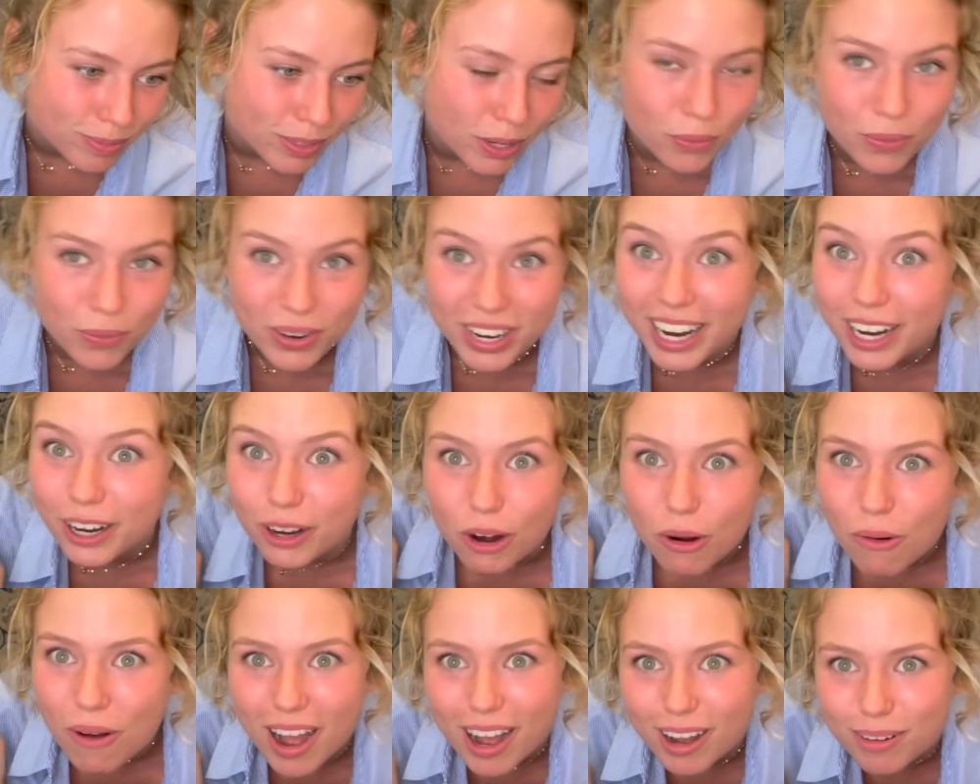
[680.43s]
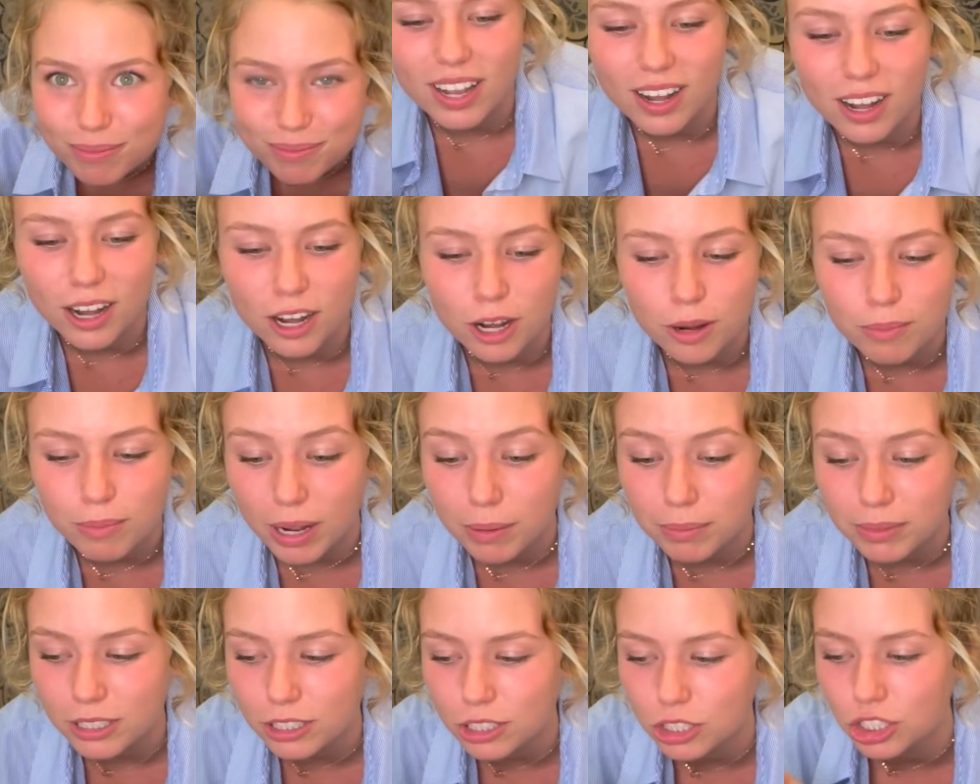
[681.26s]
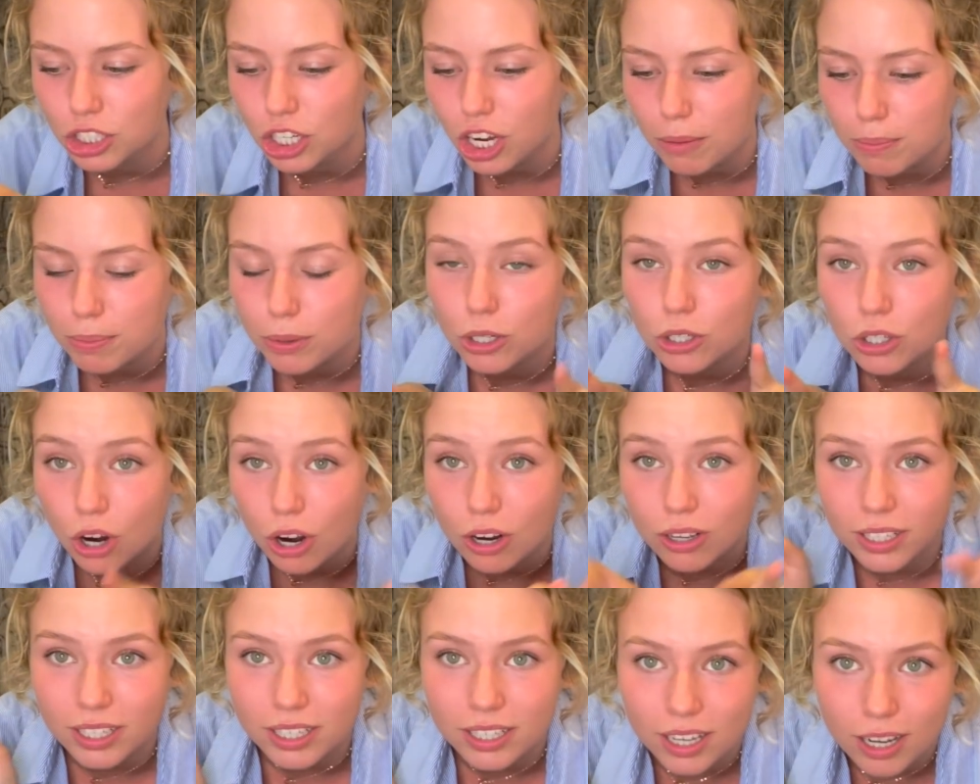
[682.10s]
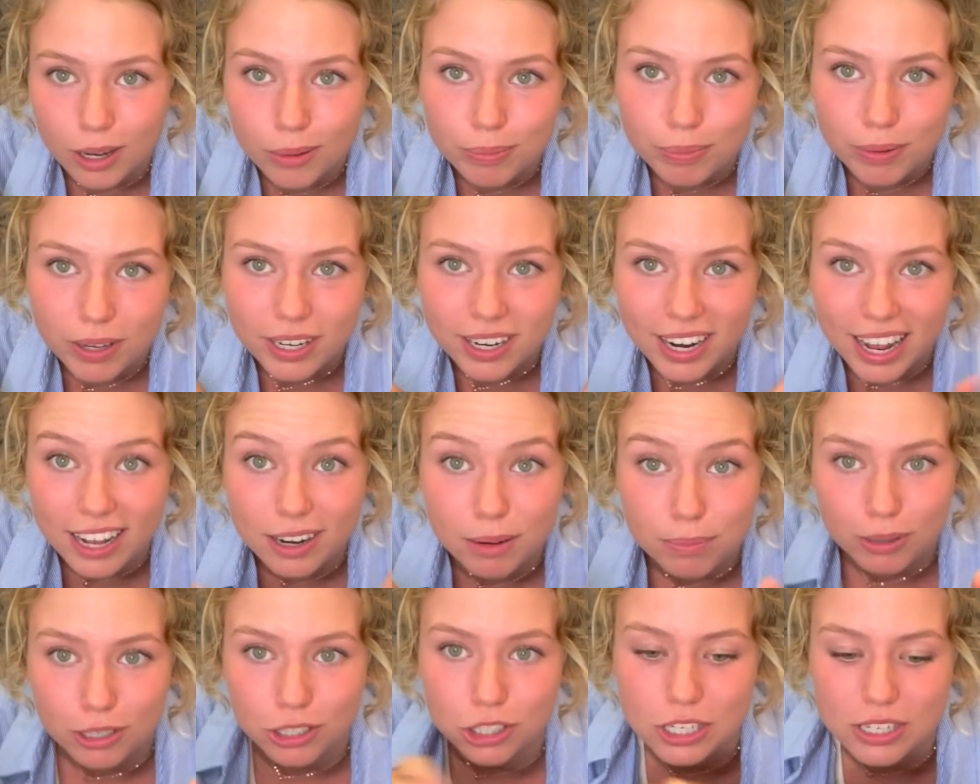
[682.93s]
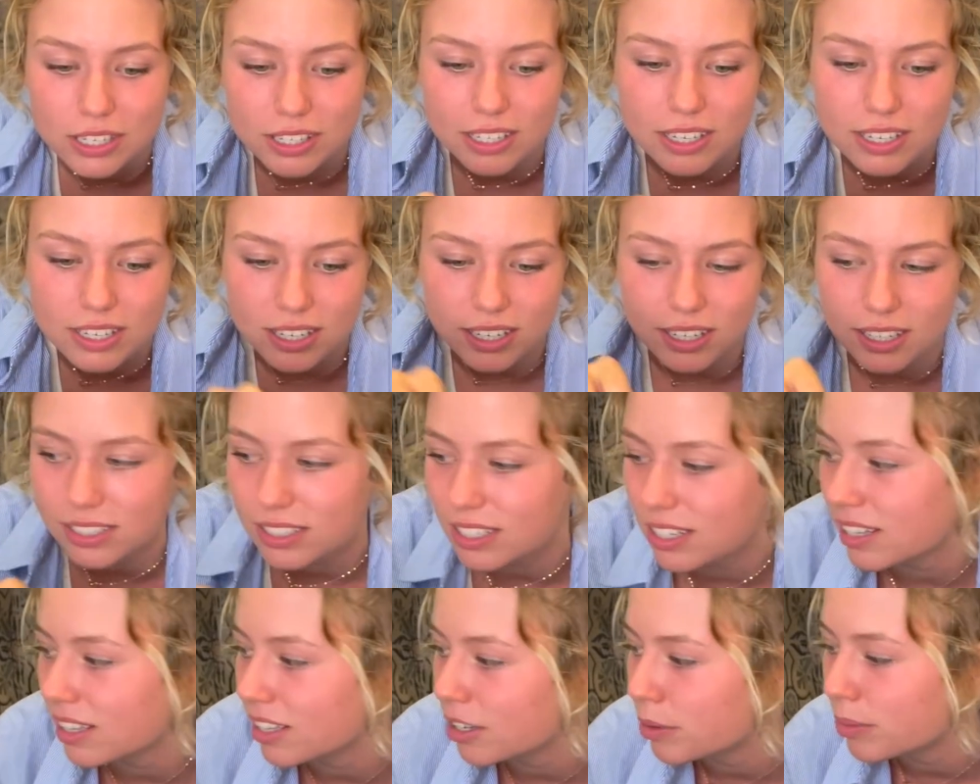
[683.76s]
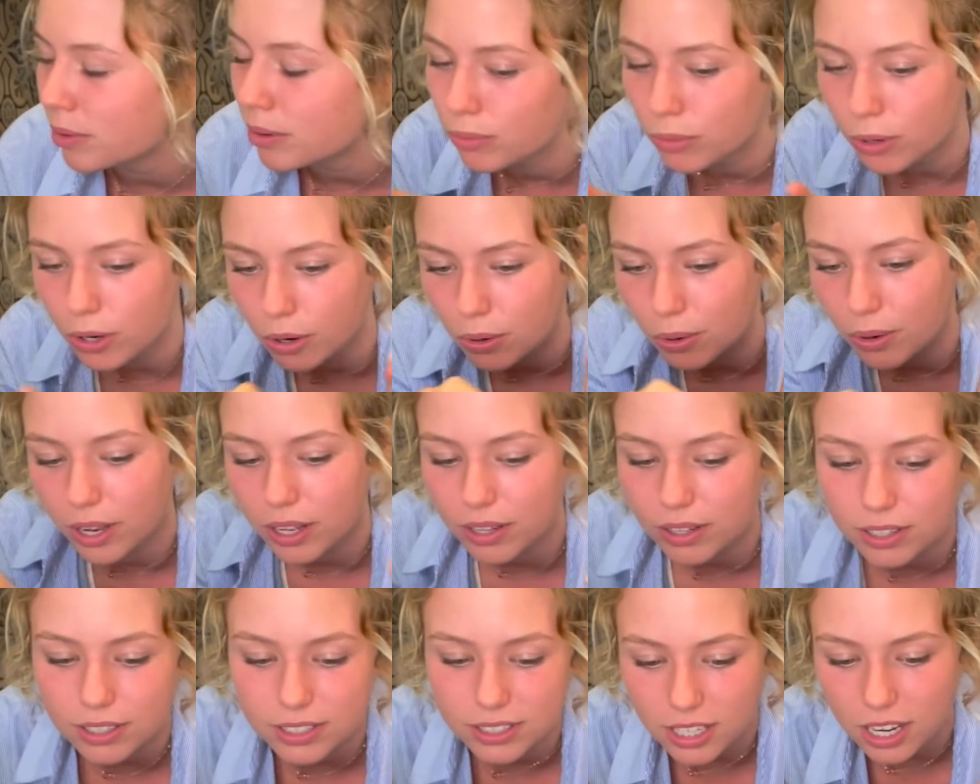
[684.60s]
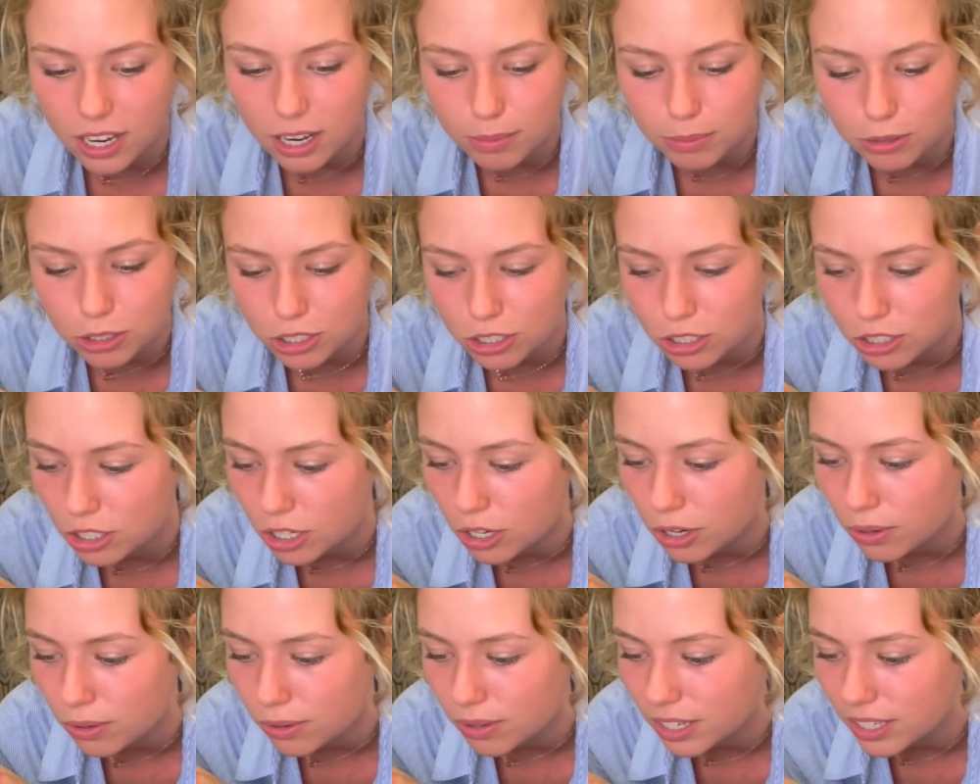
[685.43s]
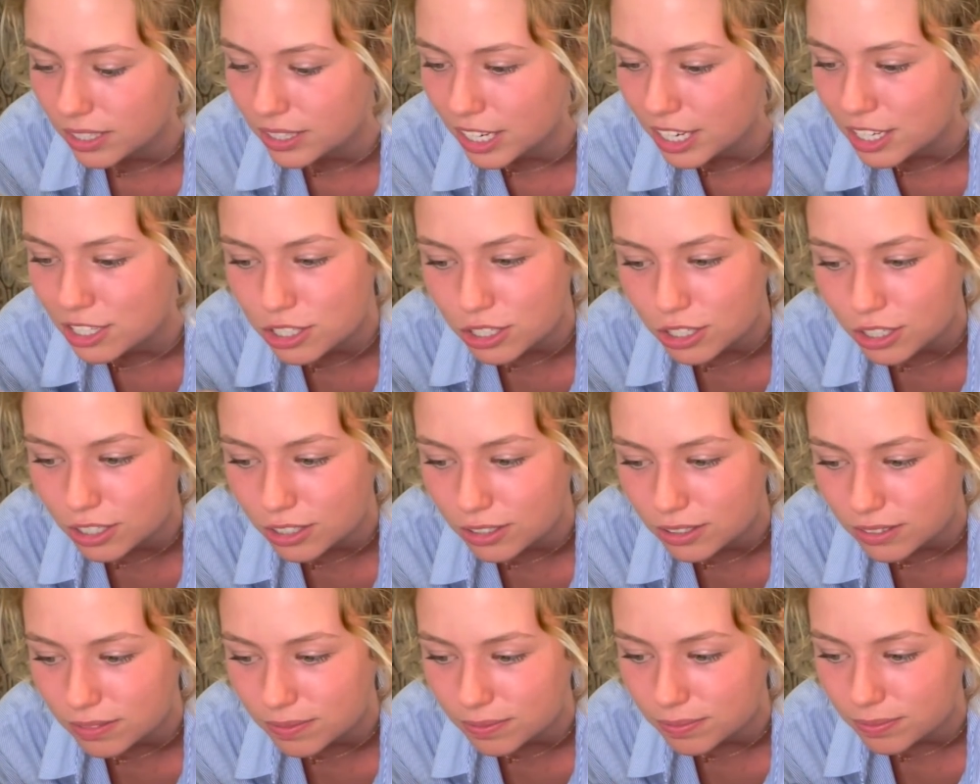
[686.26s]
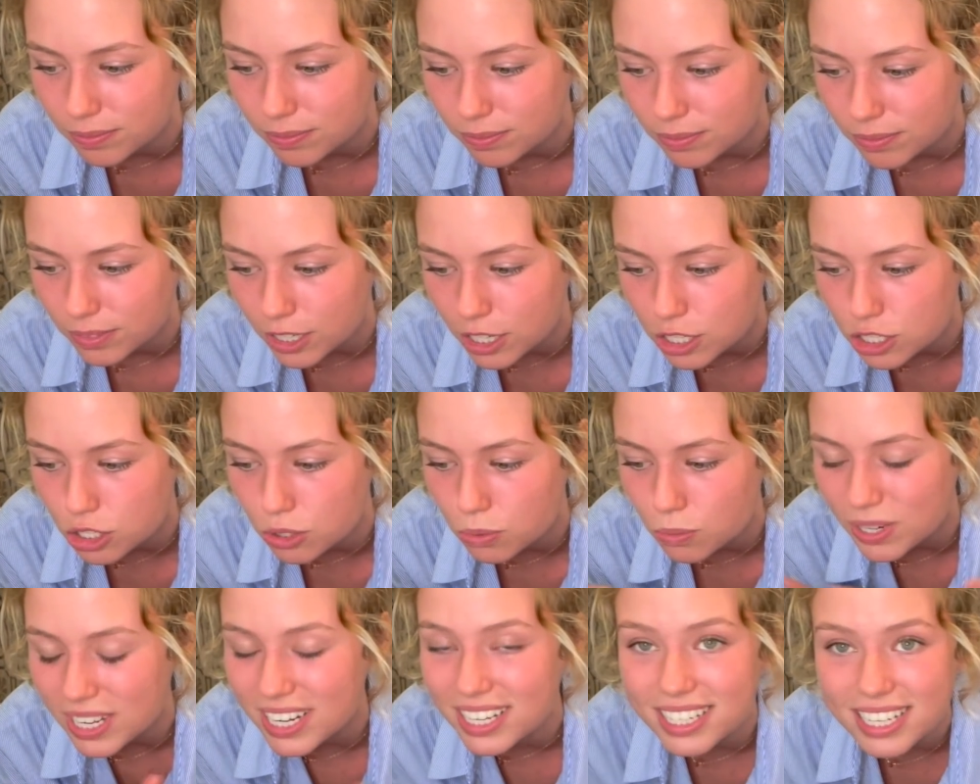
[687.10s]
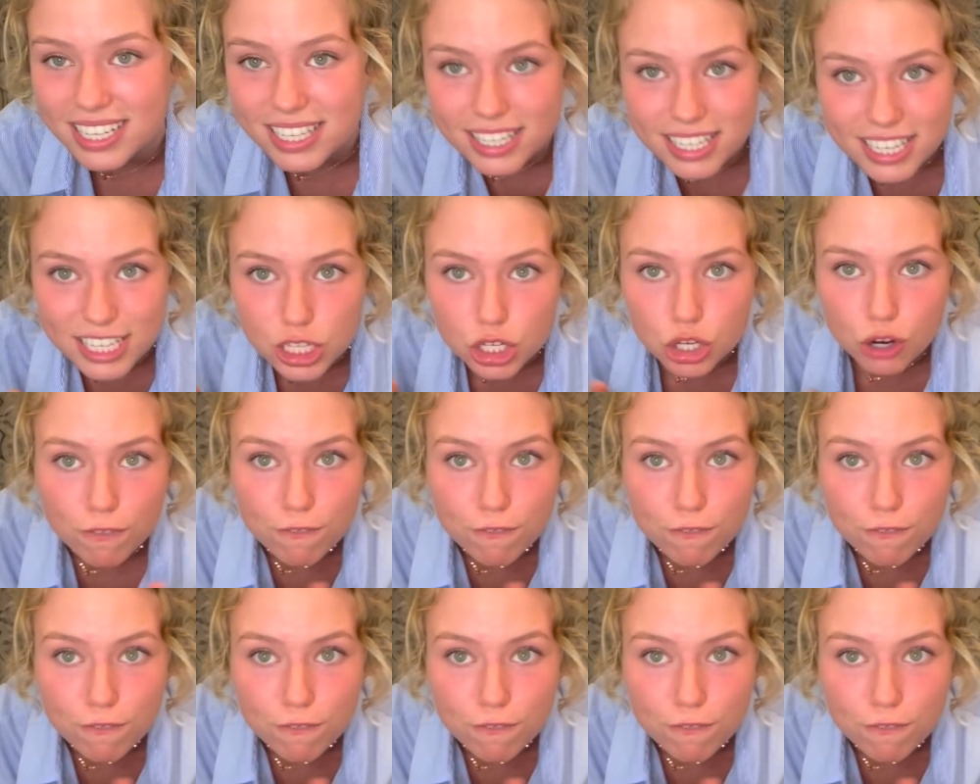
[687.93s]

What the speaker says: When I grow up. I'm going to chop garlic up and add a bunch of seasonings and a little bit more oil on top just so they taste good. Because you need to season your